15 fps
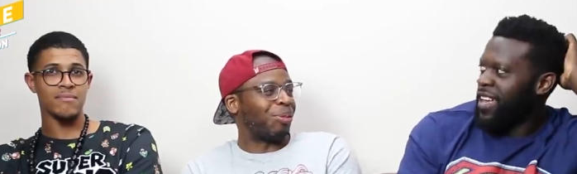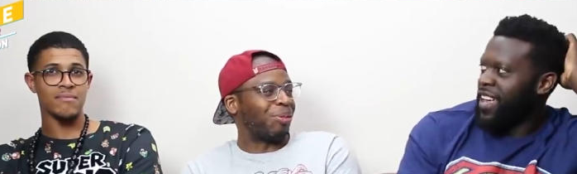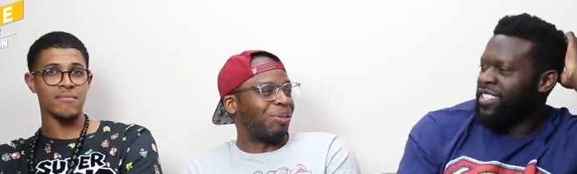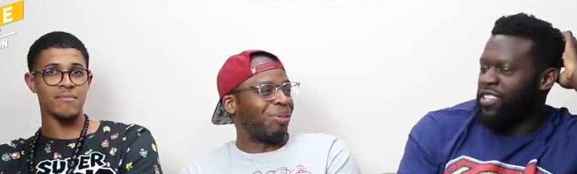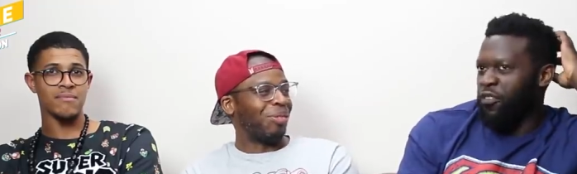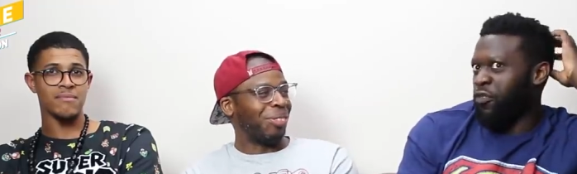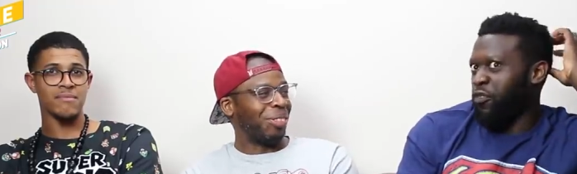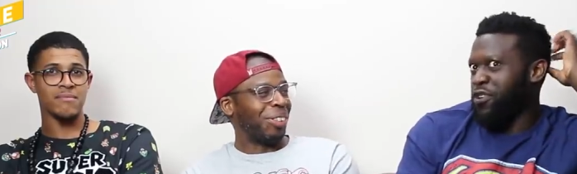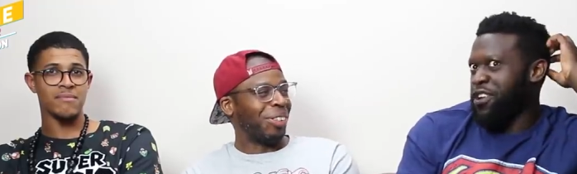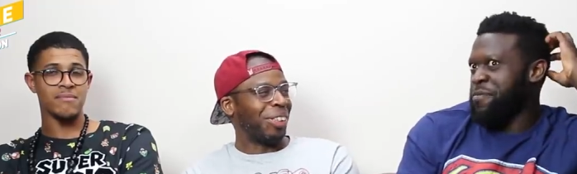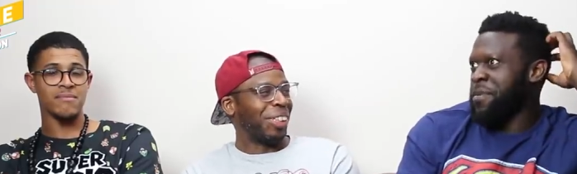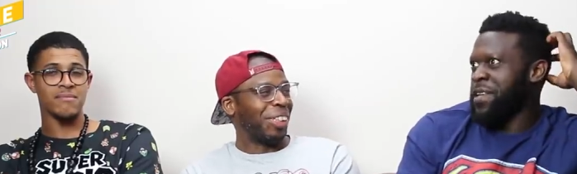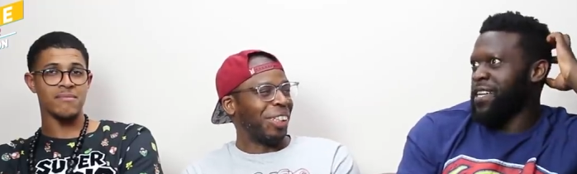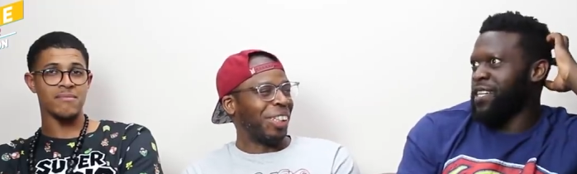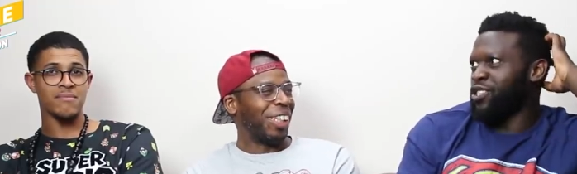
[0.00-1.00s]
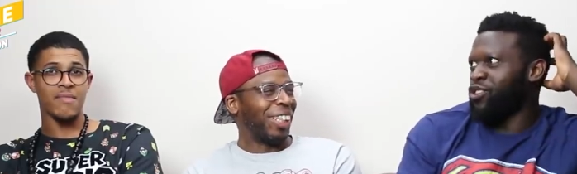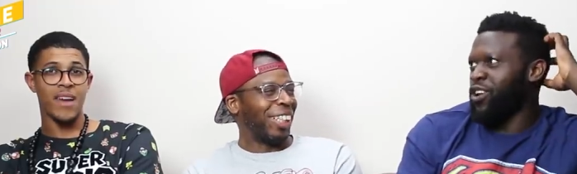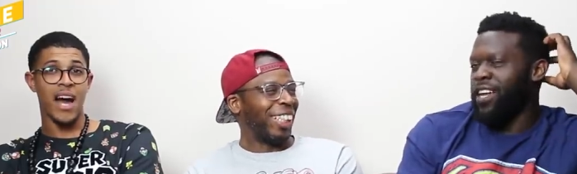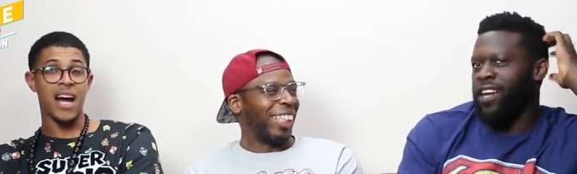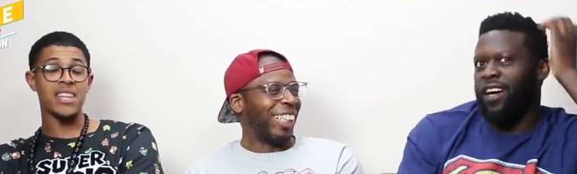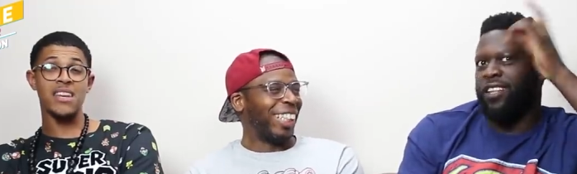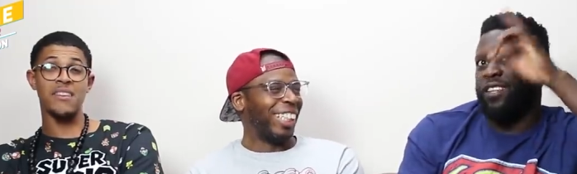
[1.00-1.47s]
Speaker 1: It's a three-minute
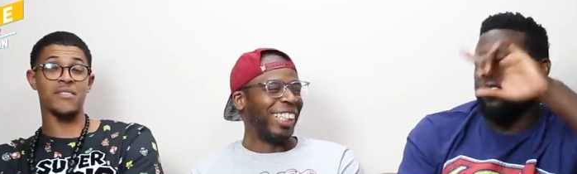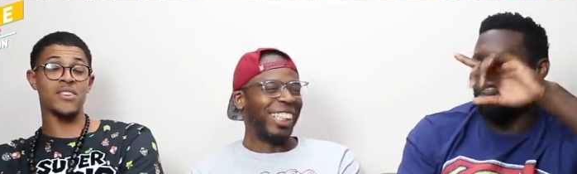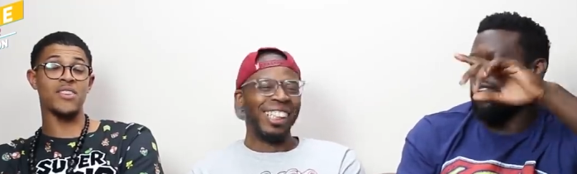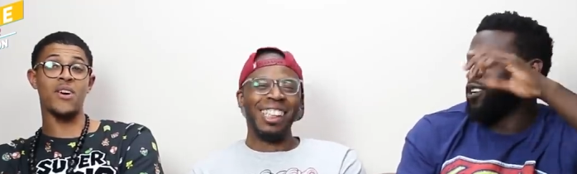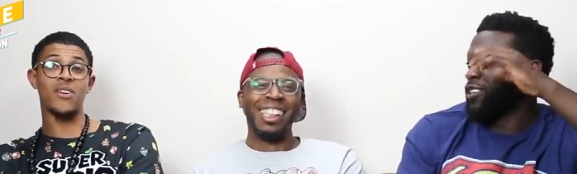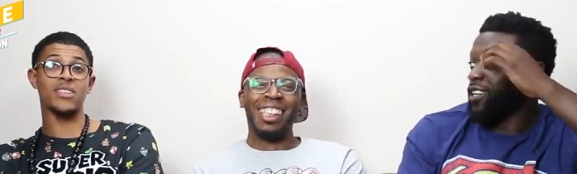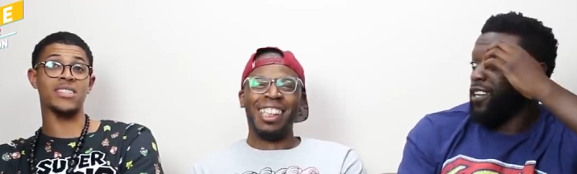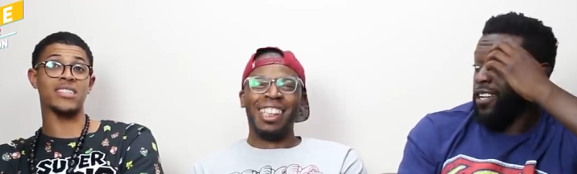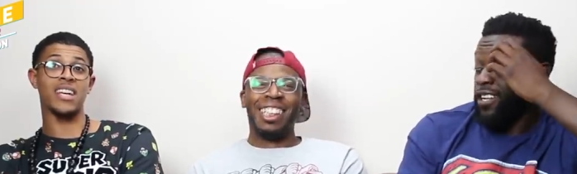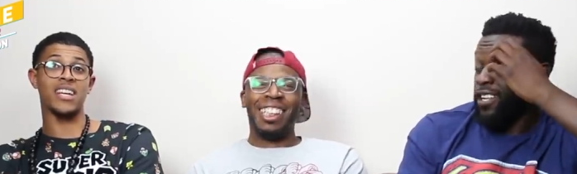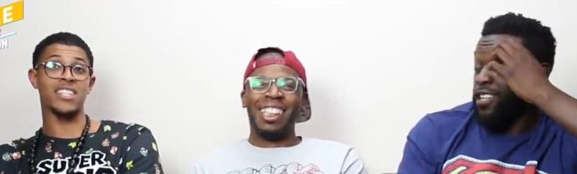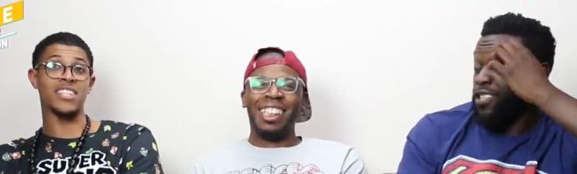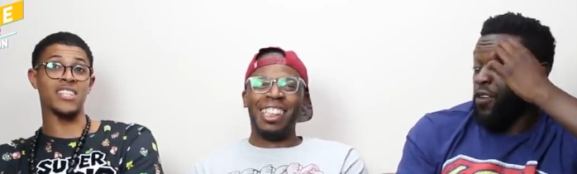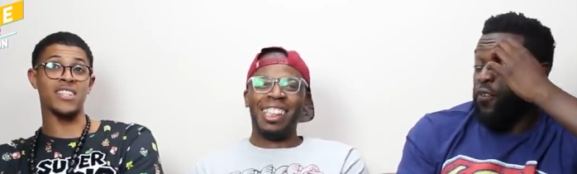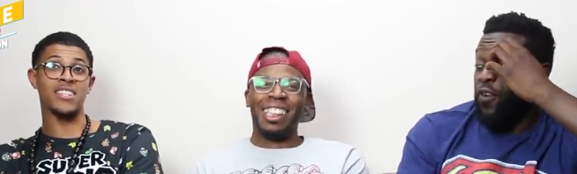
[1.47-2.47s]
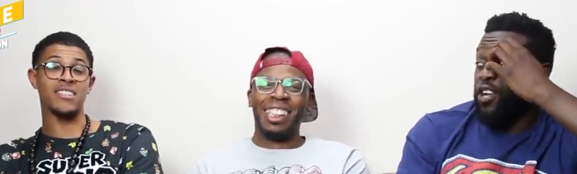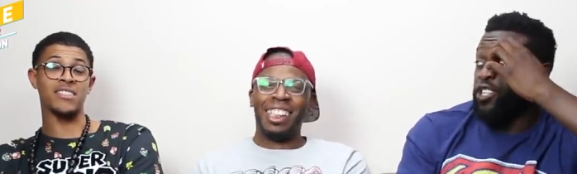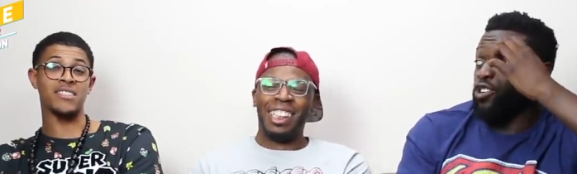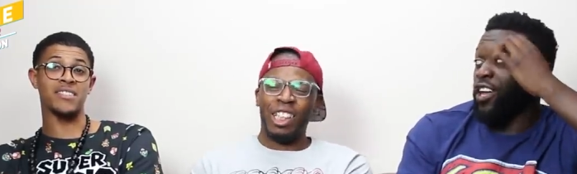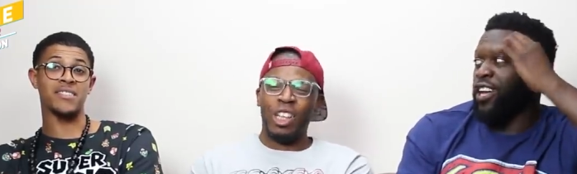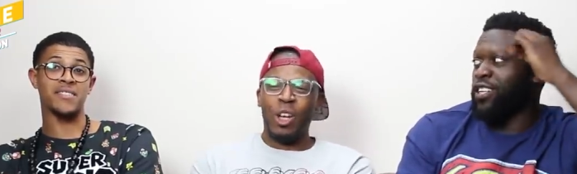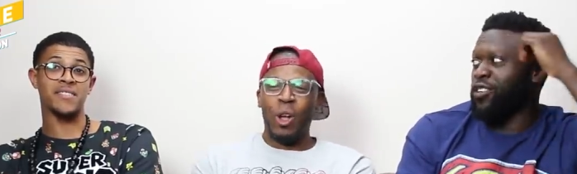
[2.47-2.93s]
trailer. I didn't the even first, notice that. the know.
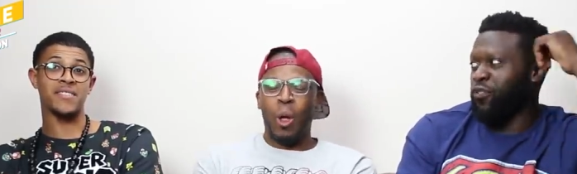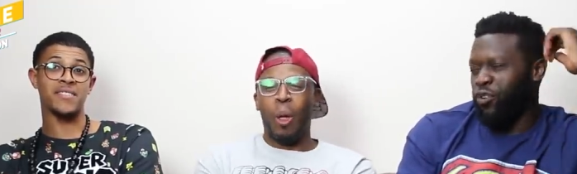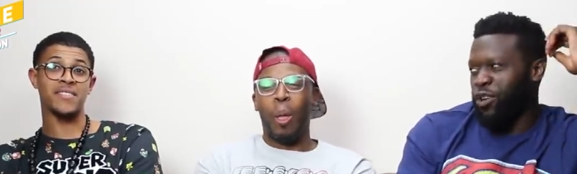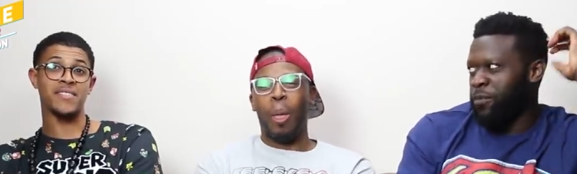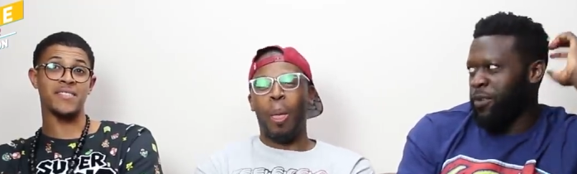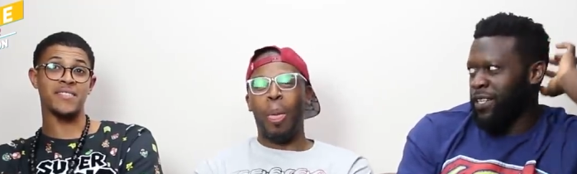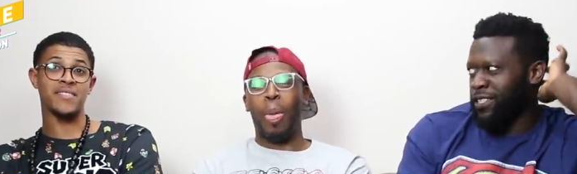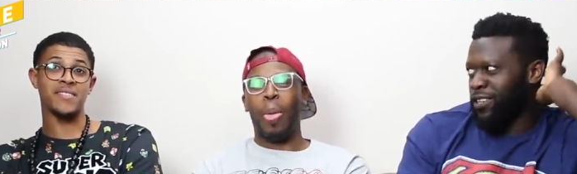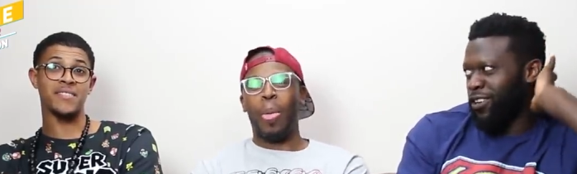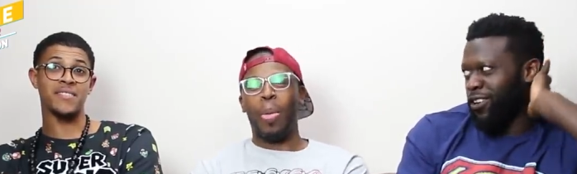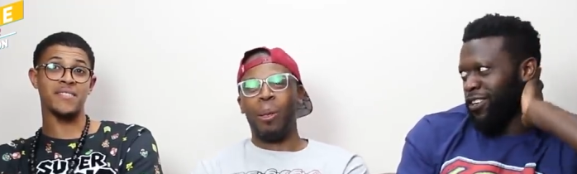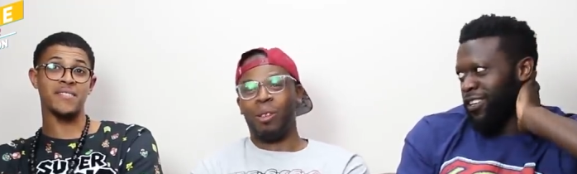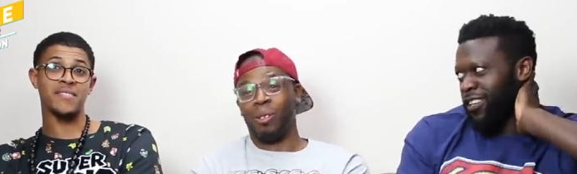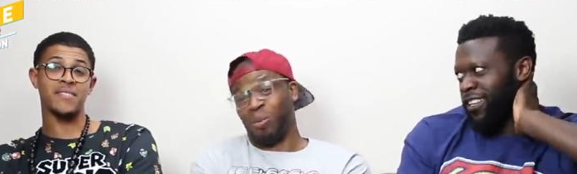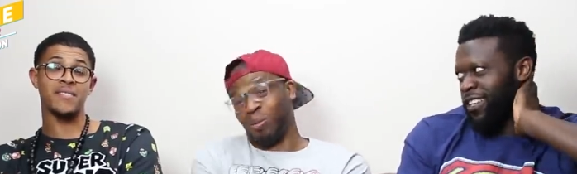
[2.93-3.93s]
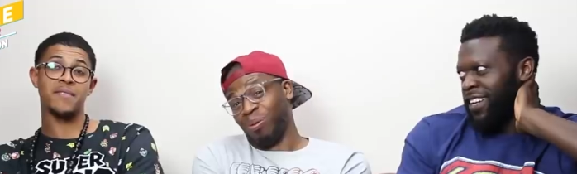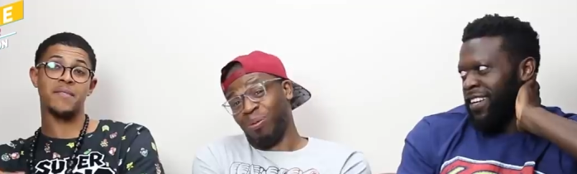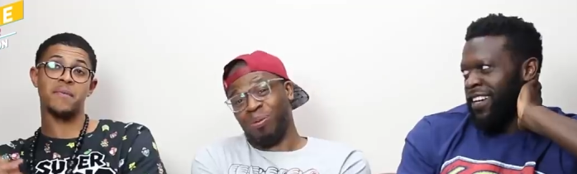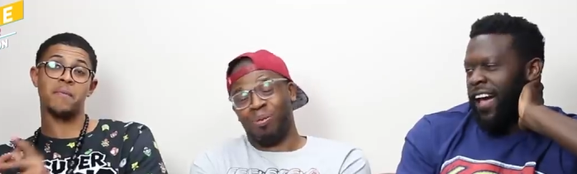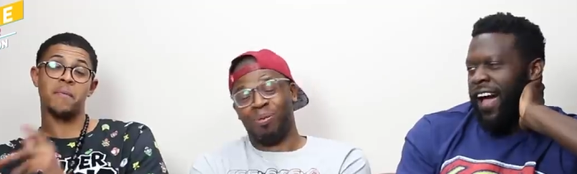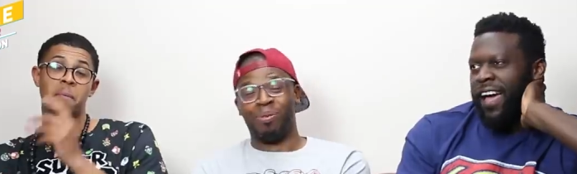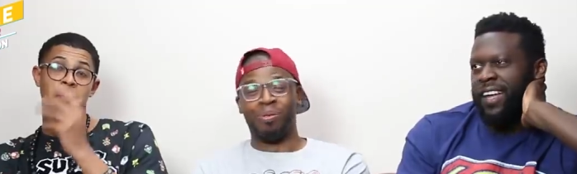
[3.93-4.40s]
first three minutes long.
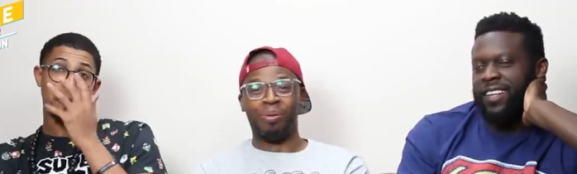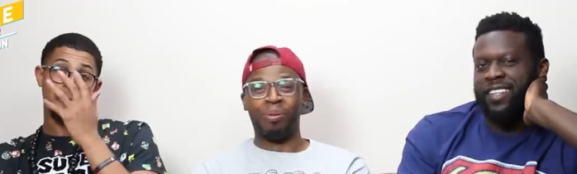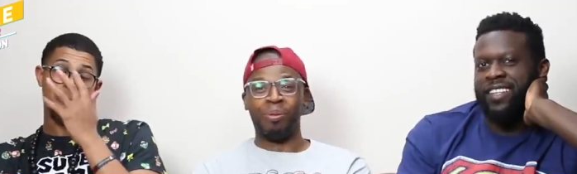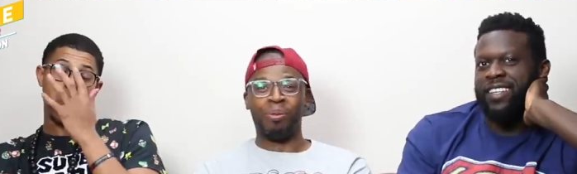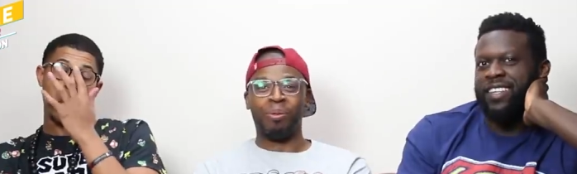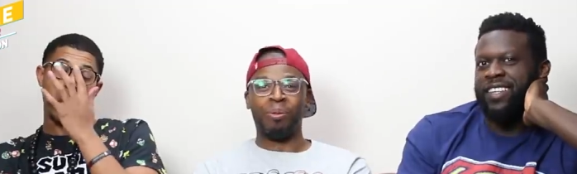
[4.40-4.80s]
Like,